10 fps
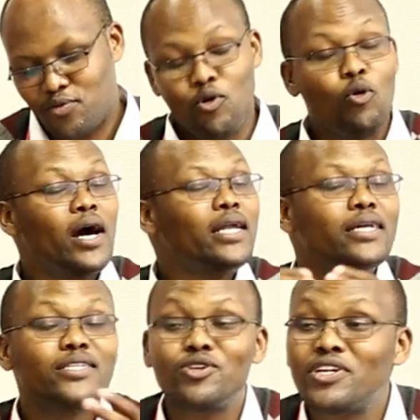for one
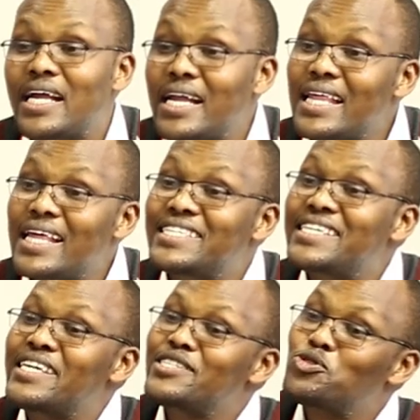reason or another,
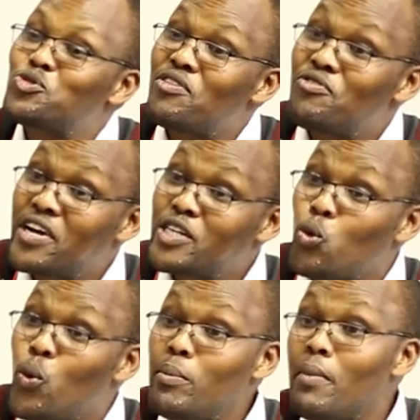tends to
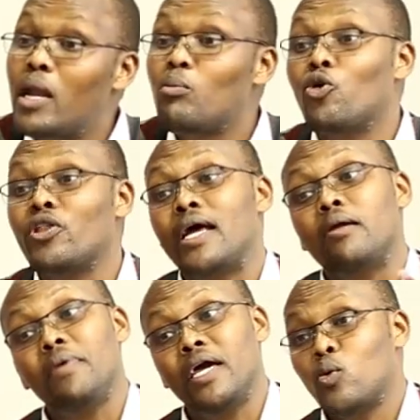affect women more
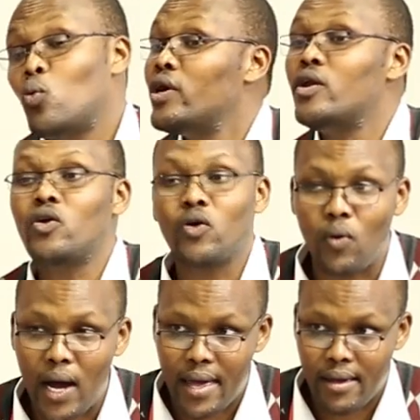than men. We don't know
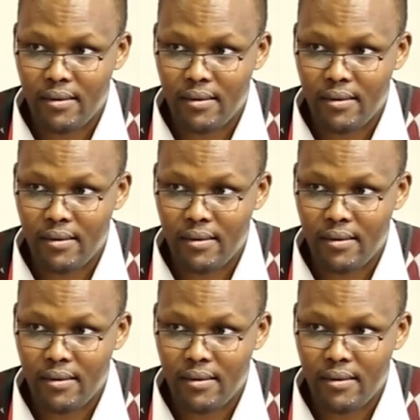why.